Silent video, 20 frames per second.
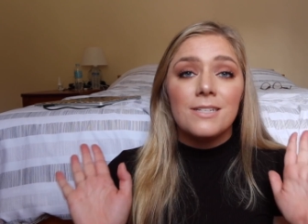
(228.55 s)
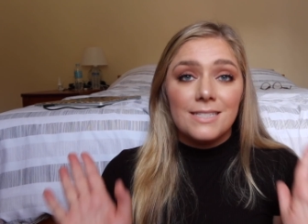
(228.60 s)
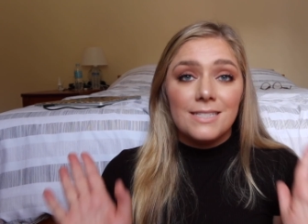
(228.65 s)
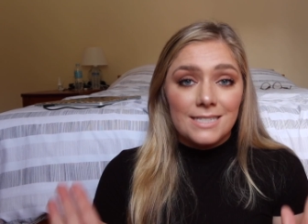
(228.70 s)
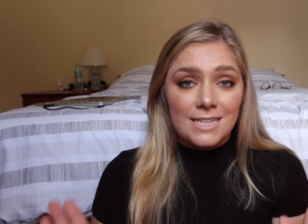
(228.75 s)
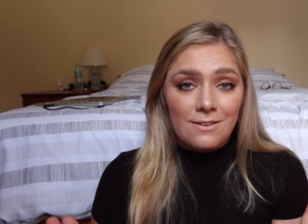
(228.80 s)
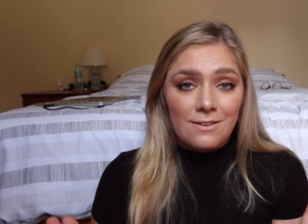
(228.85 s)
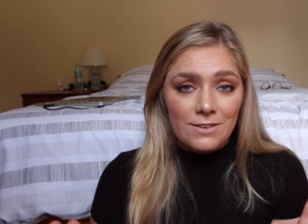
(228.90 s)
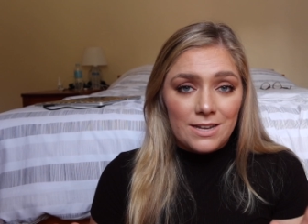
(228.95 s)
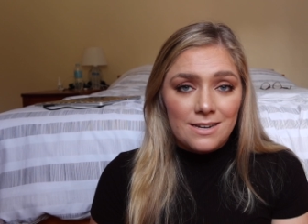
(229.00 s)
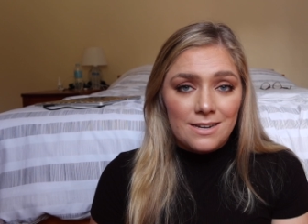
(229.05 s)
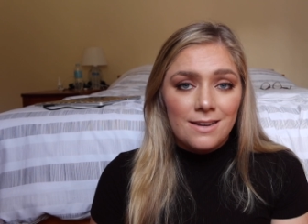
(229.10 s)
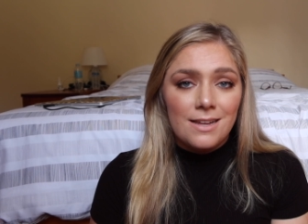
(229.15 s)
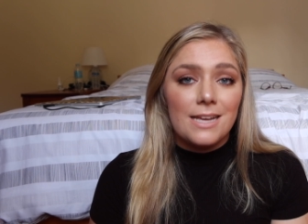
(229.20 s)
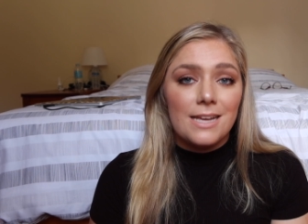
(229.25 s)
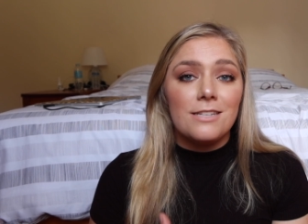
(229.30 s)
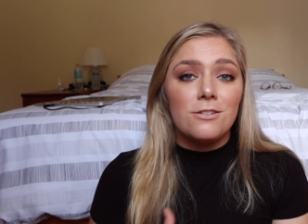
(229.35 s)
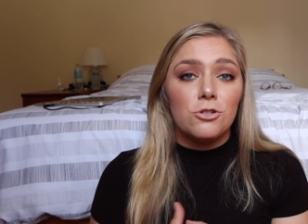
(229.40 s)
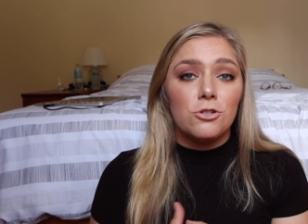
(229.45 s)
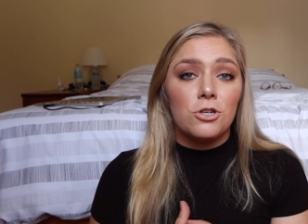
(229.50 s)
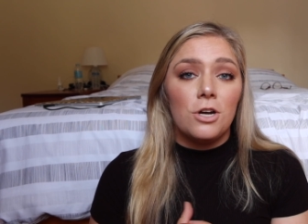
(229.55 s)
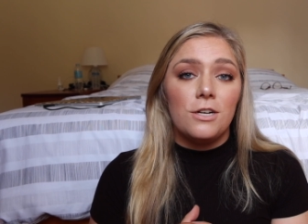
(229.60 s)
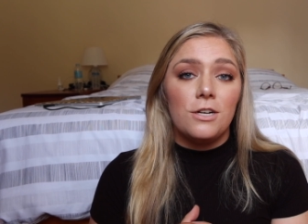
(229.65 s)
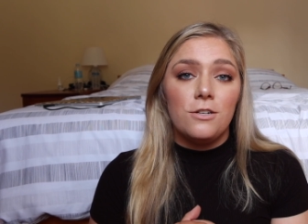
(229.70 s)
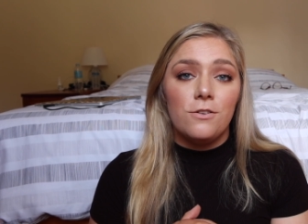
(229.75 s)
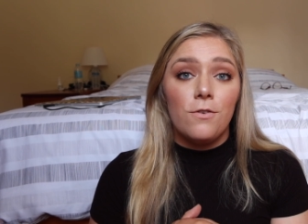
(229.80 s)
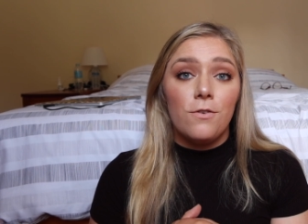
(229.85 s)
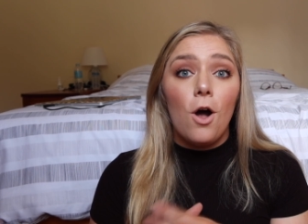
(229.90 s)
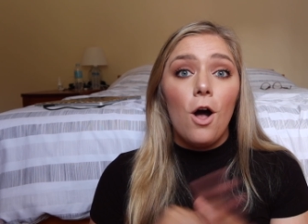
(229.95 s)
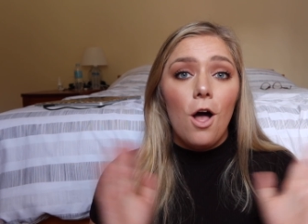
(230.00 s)
Steven is in charge
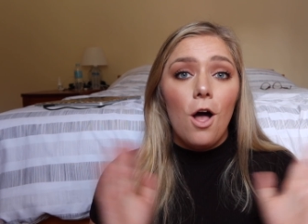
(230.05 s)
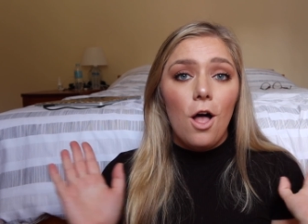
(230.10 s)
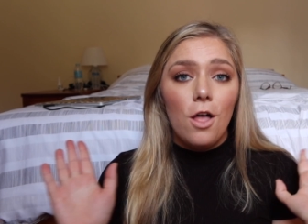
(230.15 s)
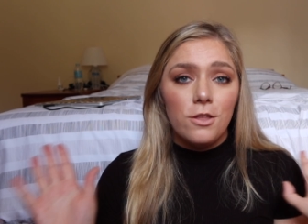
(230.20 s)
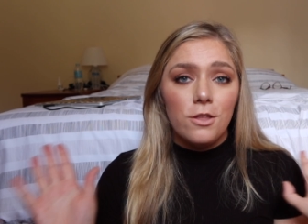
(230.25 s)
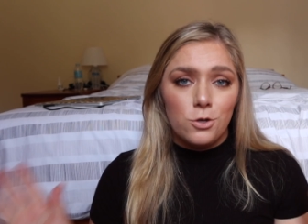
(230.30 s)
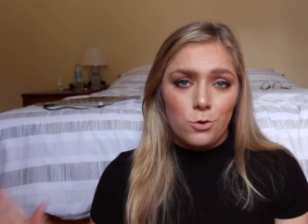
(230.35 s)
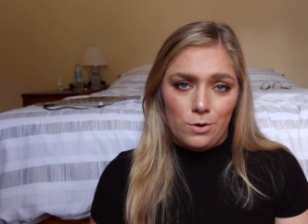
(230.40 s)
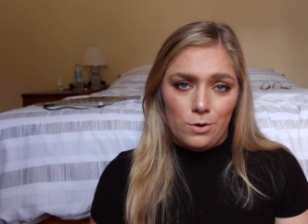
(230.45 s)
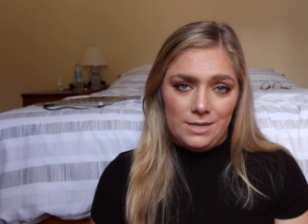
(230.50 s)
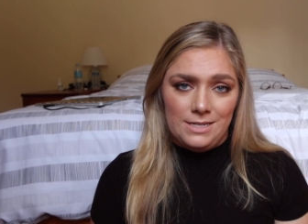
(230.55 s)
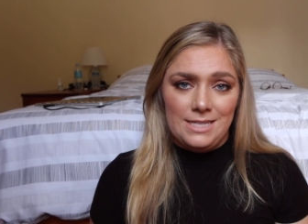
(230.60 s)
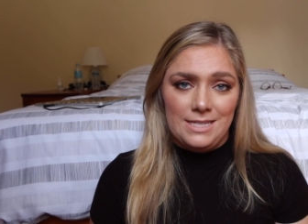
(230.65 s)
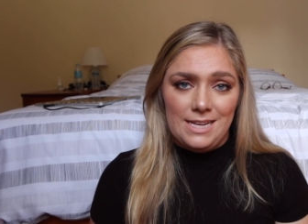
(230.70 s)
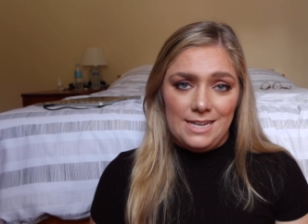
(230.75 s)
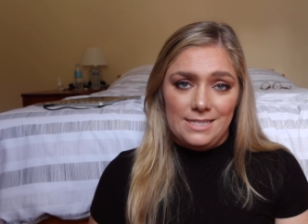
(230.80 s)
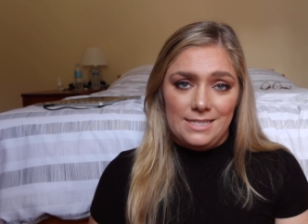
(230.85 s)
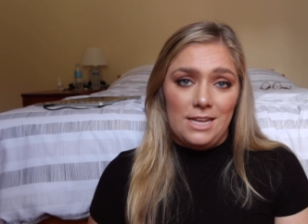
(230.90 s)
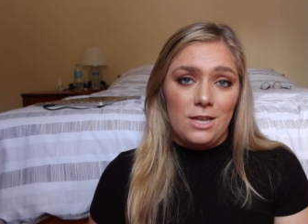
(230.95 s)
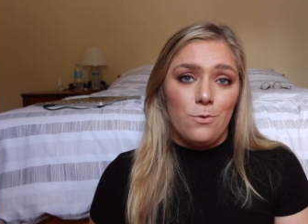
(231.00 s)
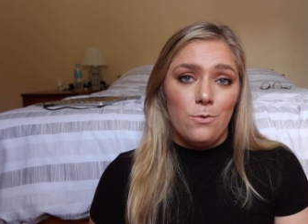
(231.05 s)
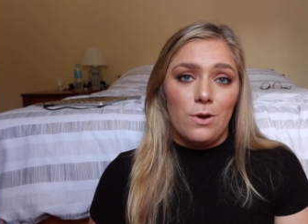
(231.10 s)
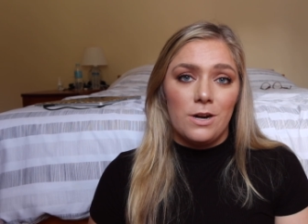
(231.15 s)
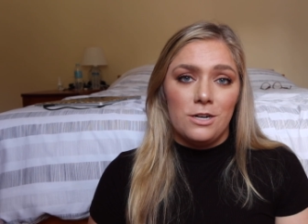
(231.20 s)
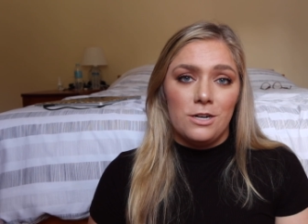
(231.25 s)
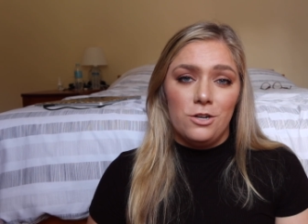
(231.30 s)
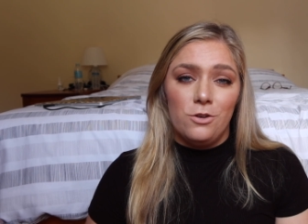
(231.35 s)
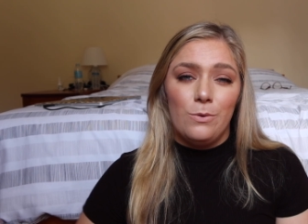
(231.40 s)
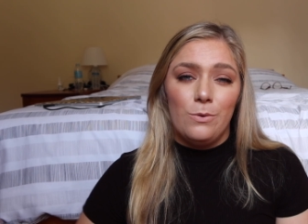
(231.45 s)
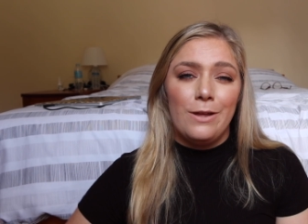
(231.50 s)
of all the tourist things that you
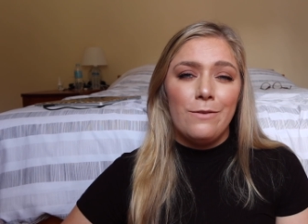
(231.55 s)
want to do.